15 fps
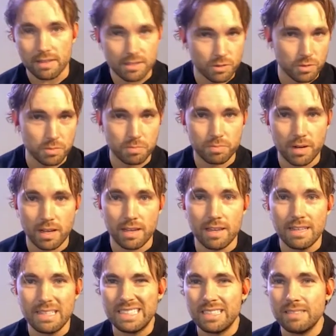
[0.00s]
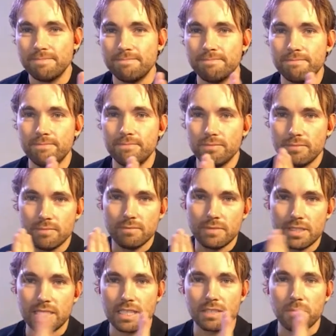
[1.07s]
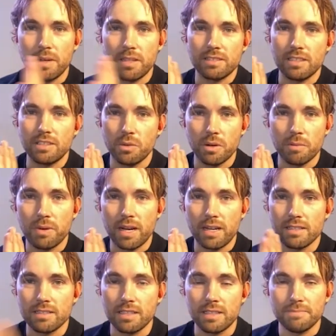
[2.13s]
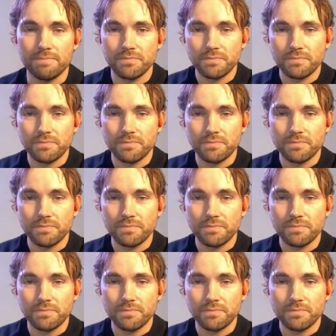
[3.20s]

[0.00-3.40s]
This was probably 6 months into her pregnancy.